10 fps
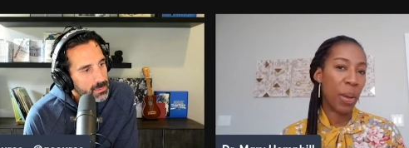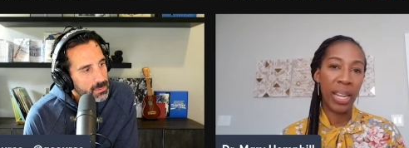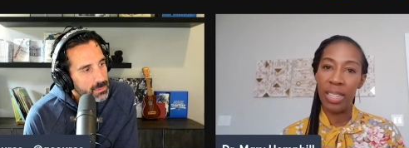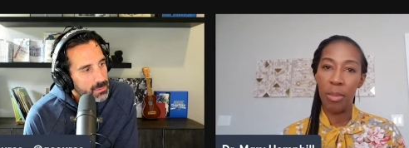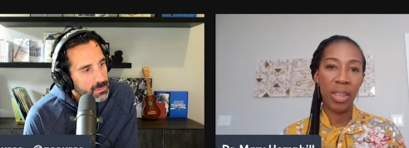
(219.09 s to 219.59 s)

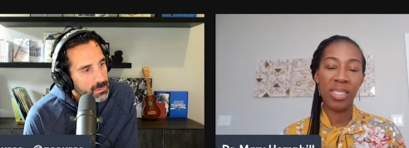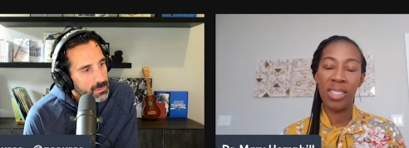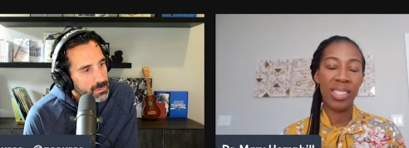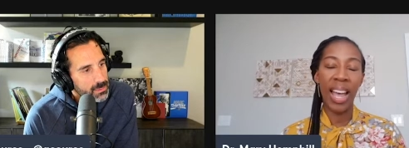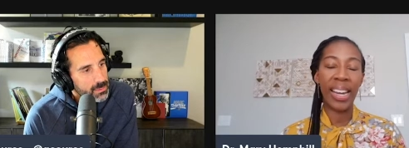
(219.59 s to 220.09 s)
Speaker 1: pandemic
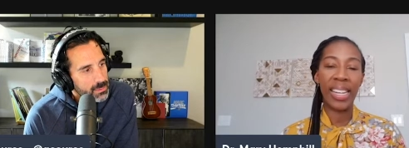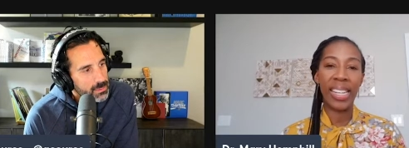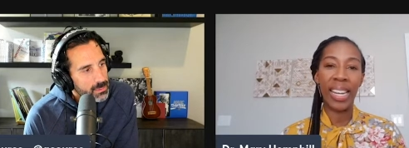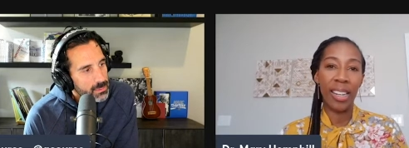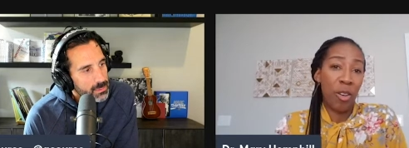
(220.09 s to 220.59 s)
society
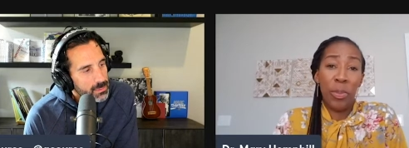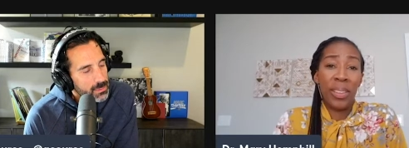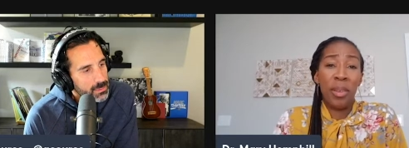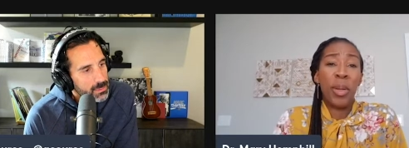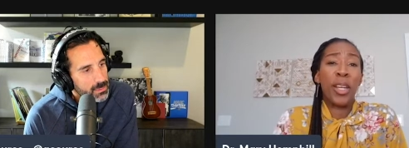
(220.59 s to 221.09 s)
and helping
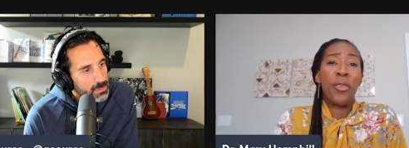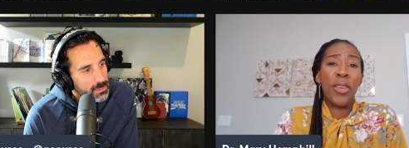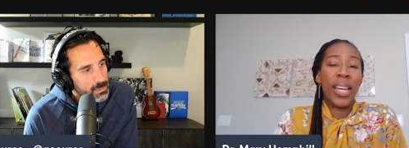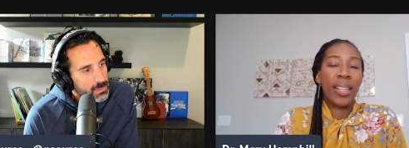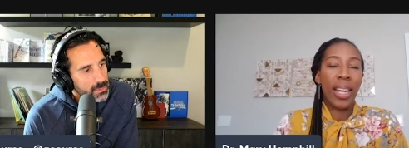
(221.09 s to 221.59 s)
them
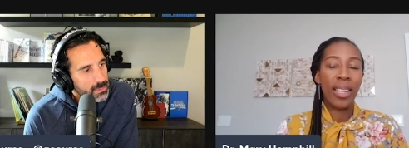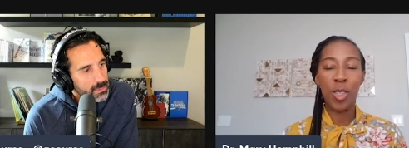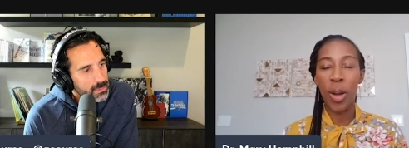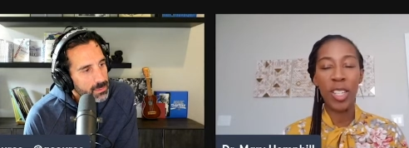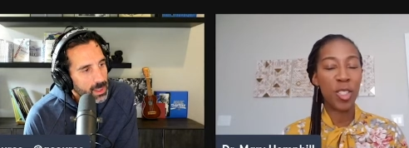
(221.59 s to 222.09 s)
innovate. And so I
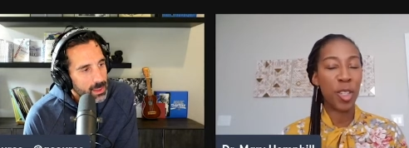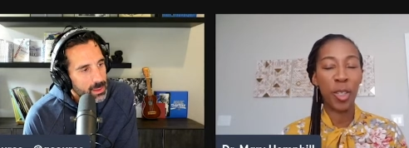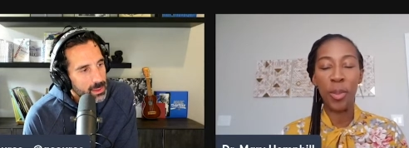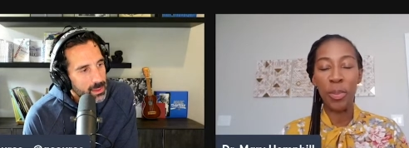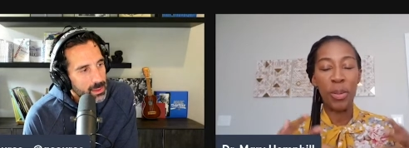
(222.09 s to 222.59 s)
just
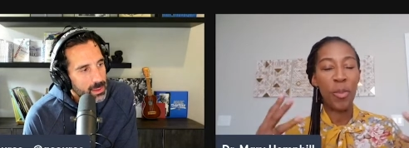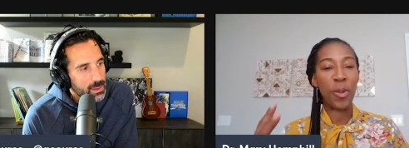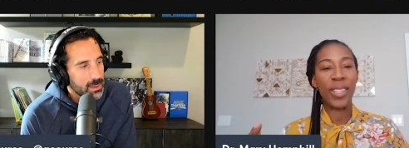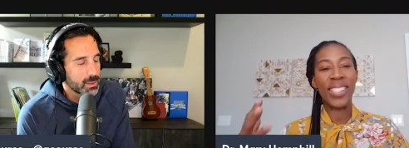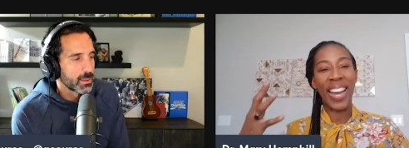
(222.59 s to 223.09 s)
couldn't be more
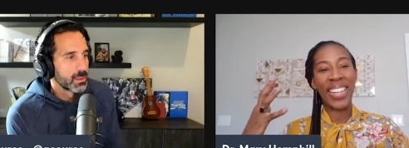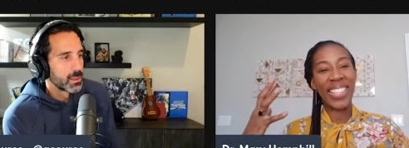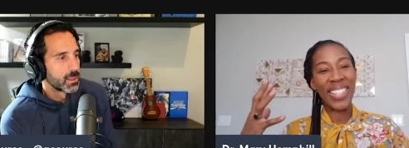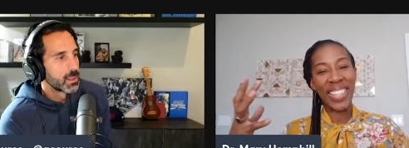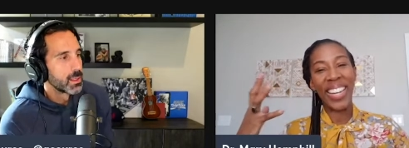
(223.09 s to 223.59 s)
excited
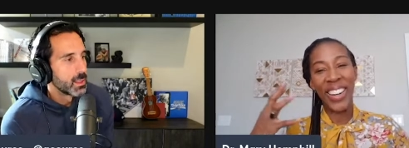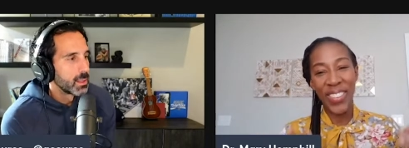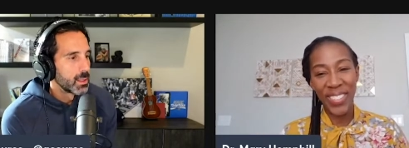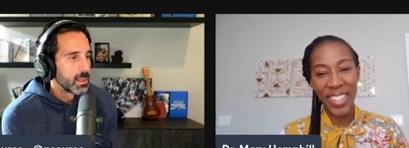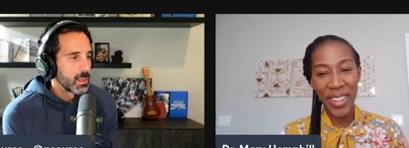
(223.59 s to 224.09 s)
to kick off
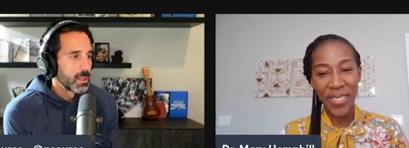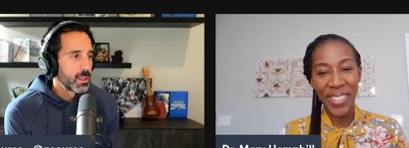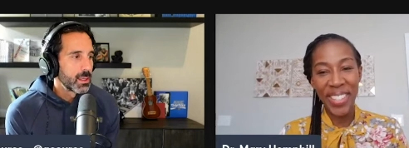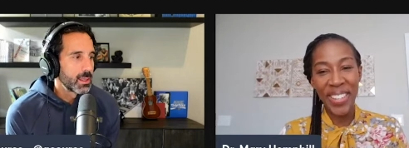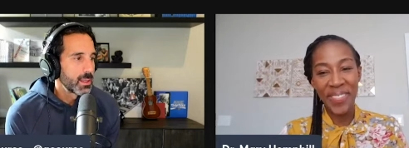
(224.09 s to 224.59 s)
the year with
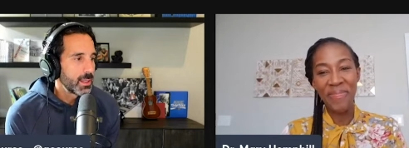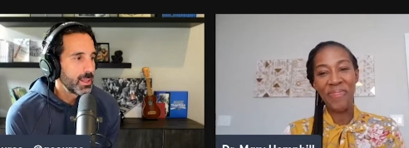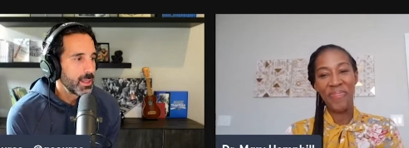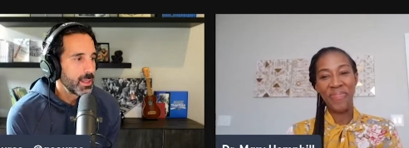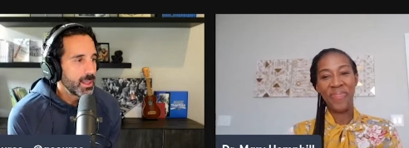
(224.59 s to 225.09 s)
you.
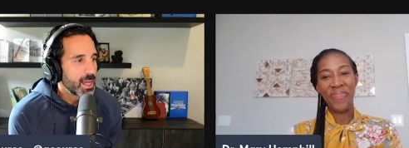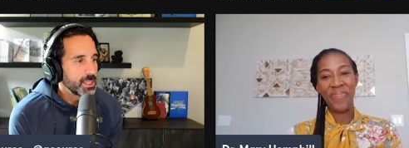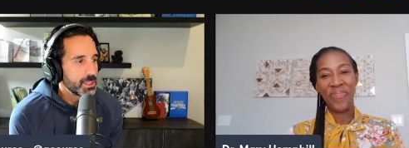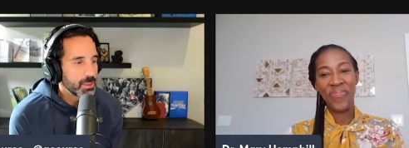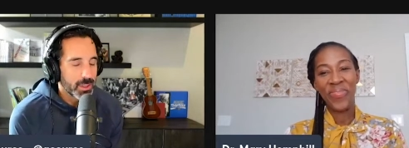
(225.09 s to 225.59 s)
Speaker 2: Yeah, and you do
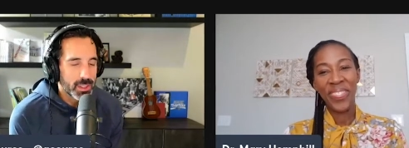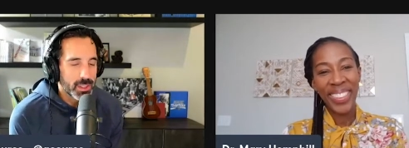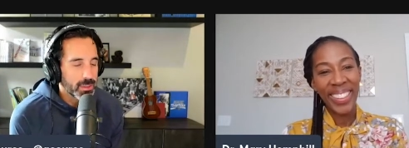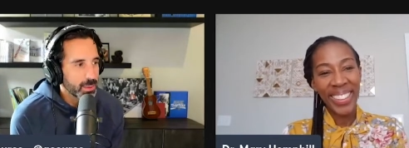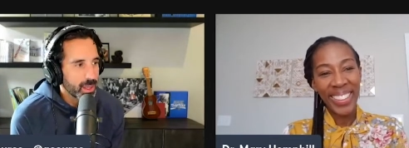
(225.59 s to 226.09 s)
you do some
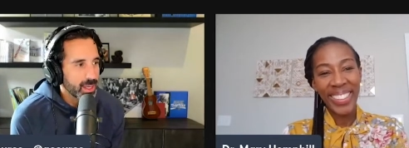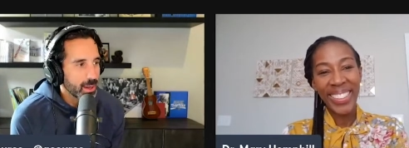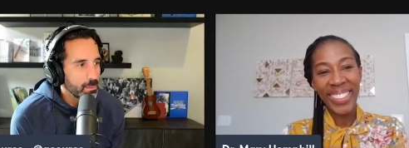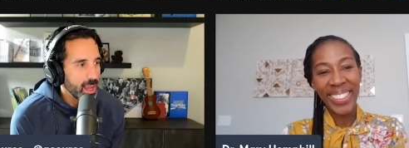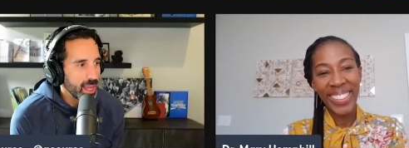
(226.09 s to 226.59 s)
like
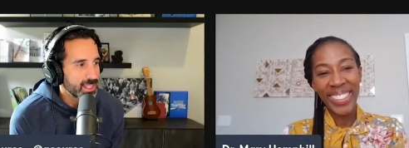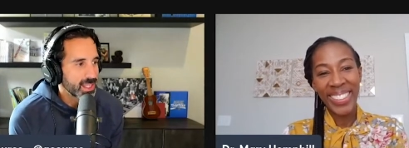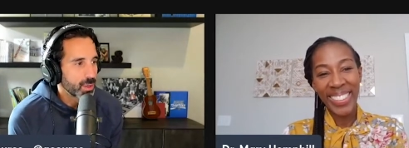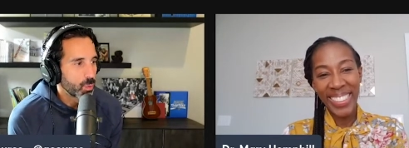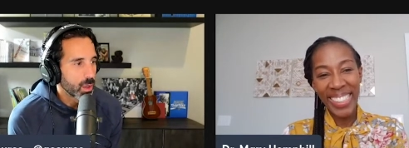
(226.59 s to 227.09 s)
amazing
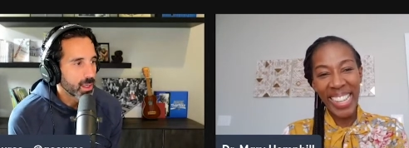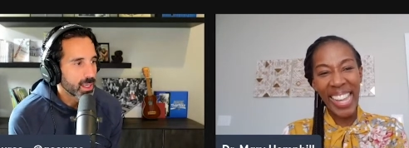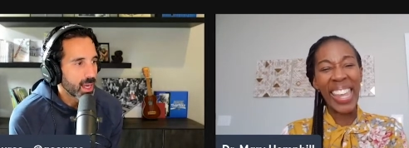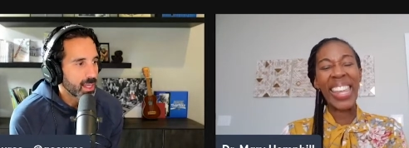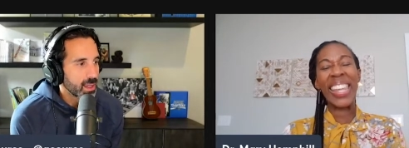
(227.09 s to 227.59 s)
work, and I
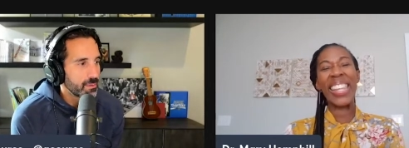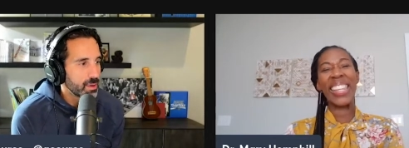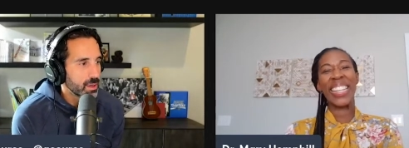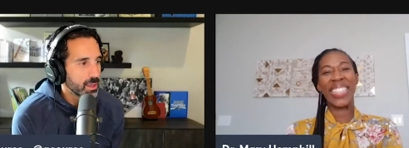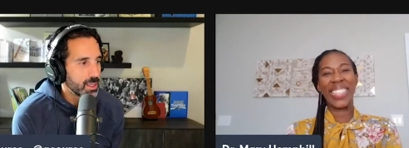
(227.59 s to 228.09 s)
love your
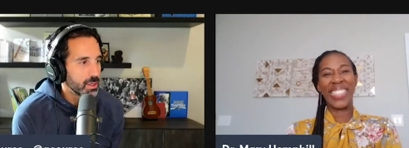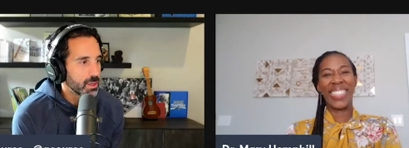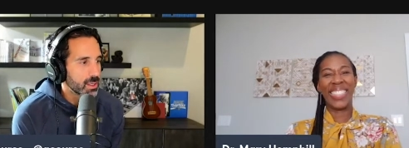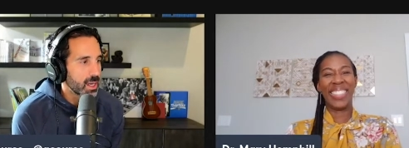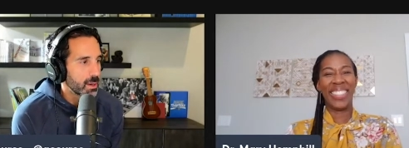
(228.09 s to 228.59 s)
your kind
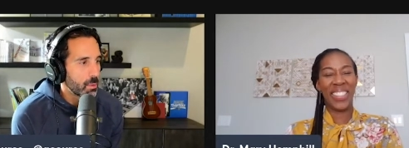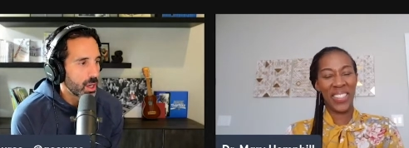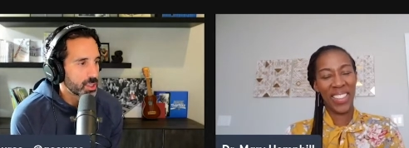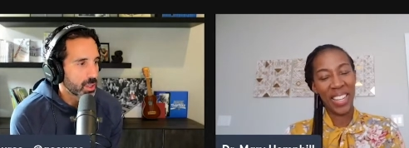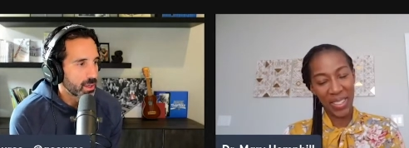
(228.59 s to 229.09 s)
of
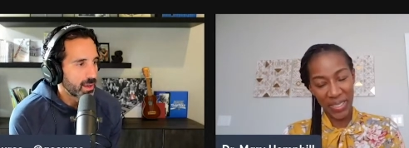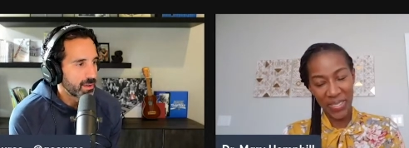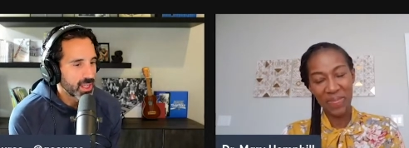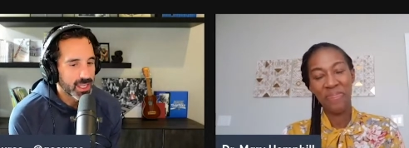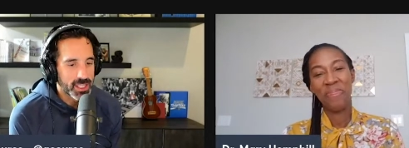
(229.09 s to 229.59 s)
mantra of the
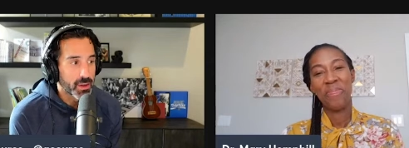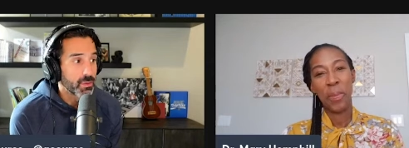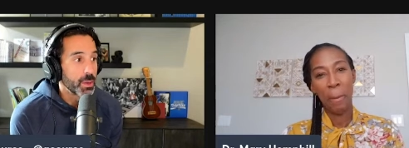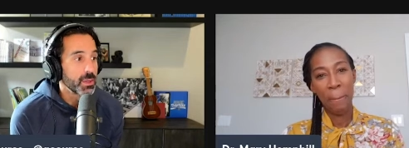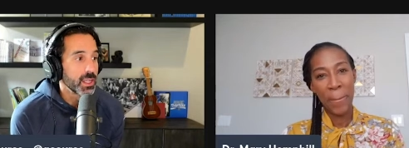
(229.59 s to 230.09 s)
idea of
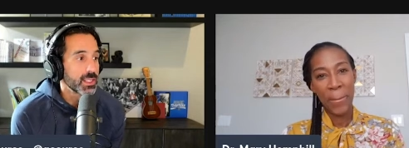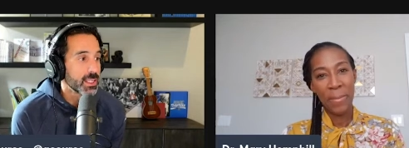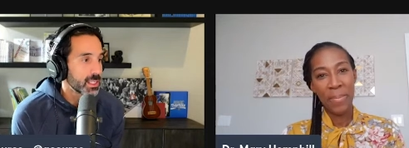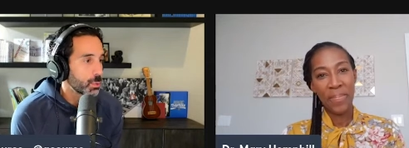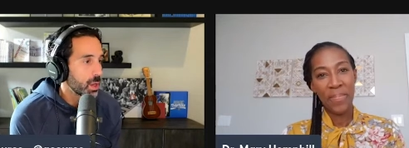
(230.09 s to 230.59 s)
limitless, and that's
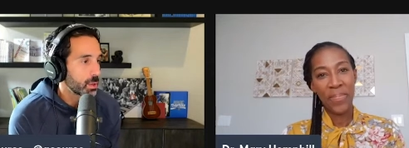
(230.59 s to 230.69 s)
one of the